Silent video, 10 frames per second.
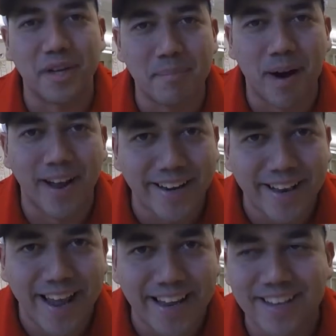
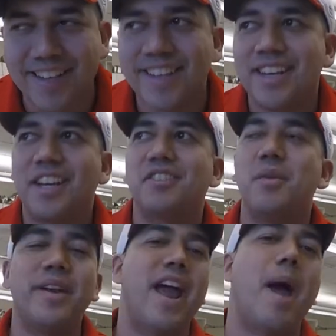Monday, because then
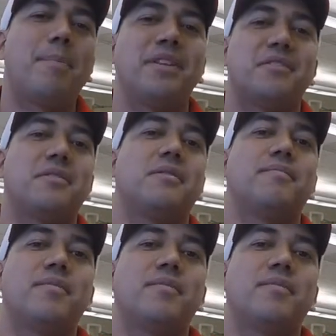what happens?